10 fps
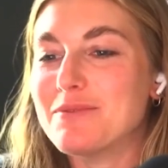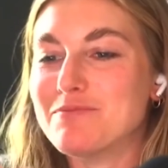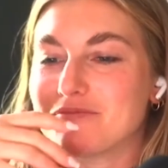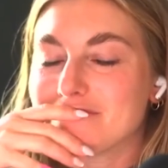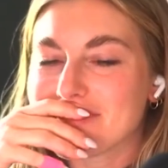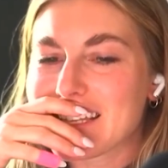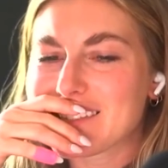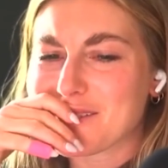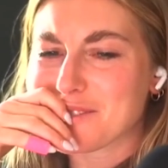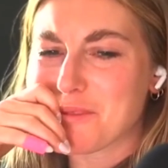It's
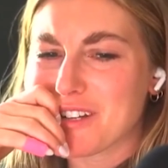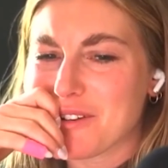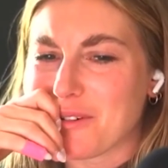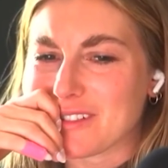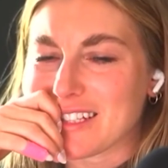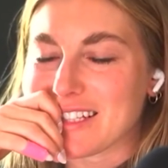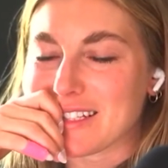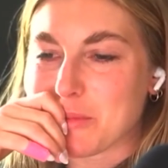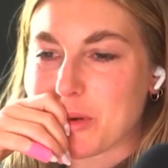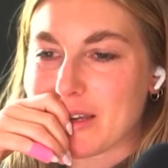also pretty old at
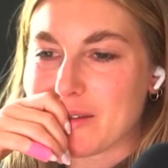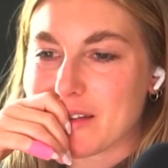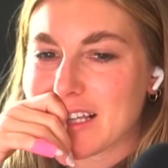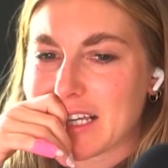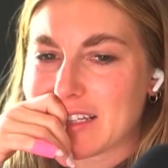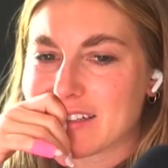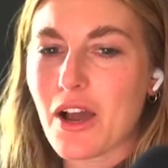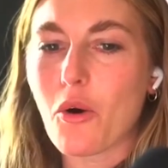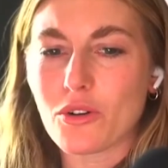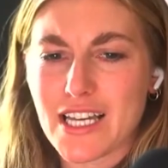this point. Like
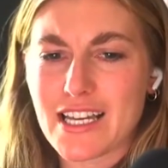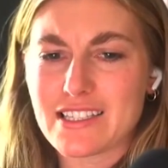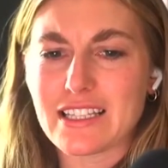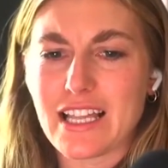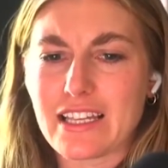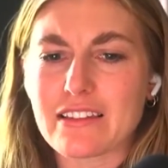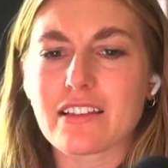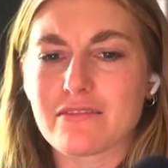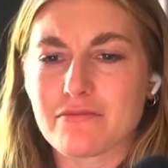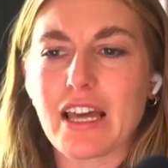old as in like
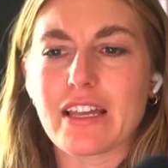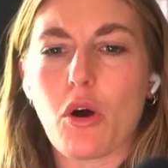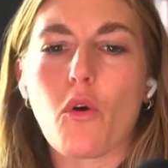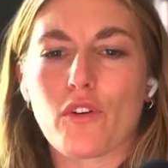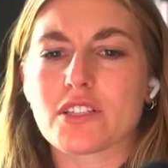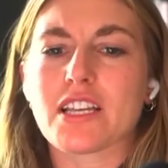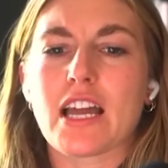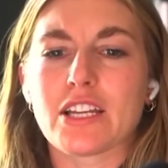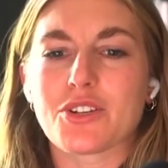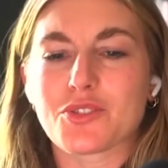over
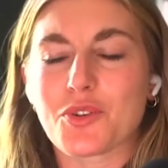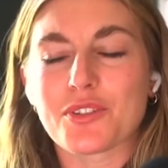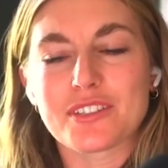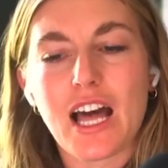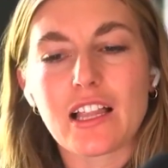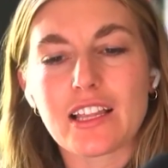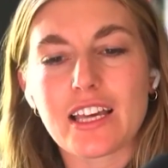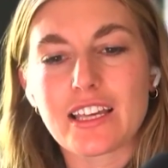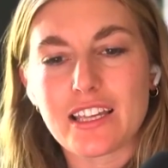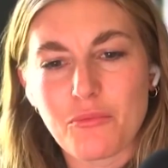10 years old, not
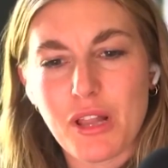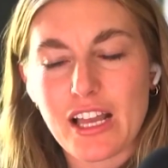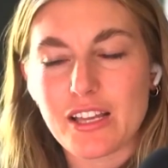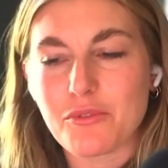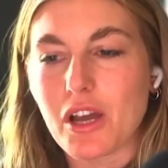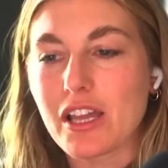like black and white.